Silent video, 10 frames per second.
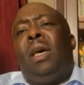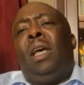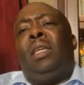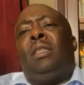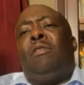
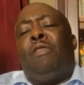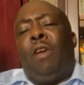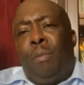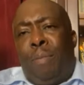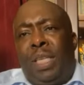as
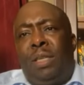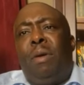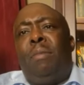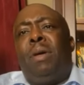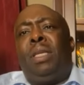fellow party
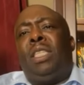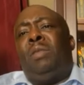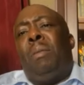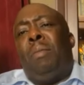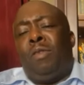members, as
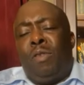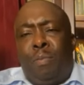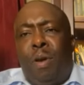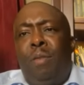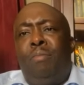members of the
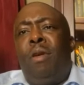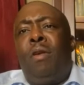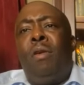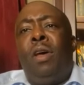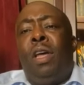Politburo,